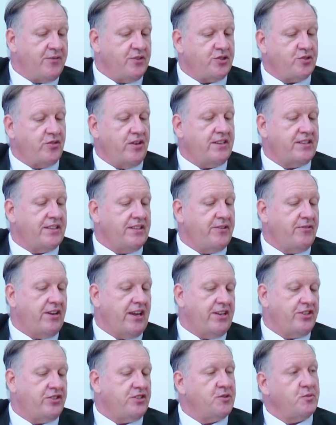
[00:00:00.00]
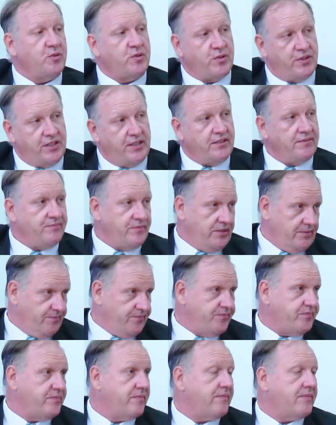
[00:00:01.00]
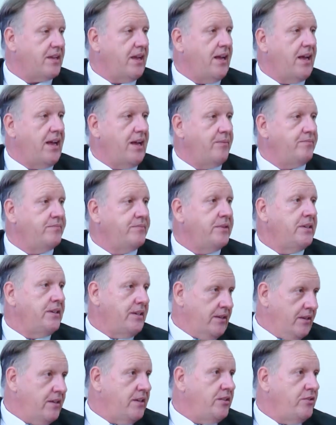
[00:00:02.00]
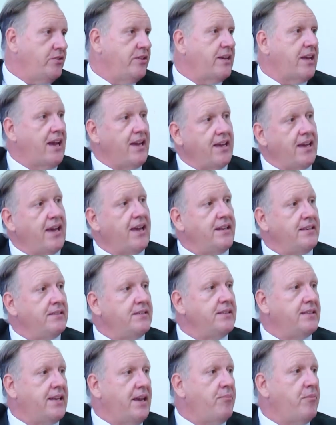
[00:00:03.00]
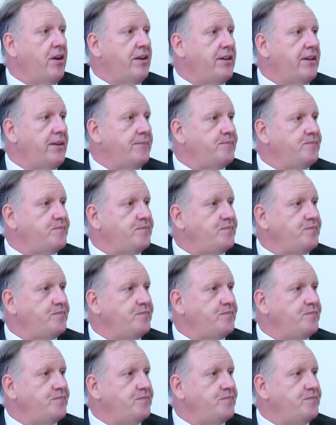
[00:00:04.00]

for strengthening relations between UK and Cambodia?